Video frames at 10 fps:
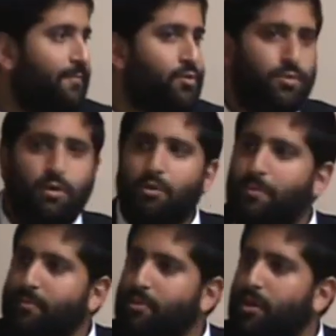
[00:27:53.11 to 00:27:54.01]
to the point where
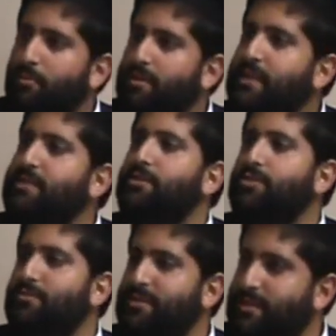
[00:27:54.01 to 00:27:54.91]
people um,
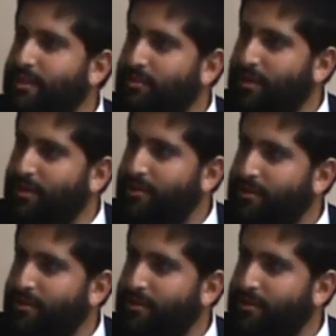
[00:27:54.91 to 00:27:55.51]
exclusively study Torah.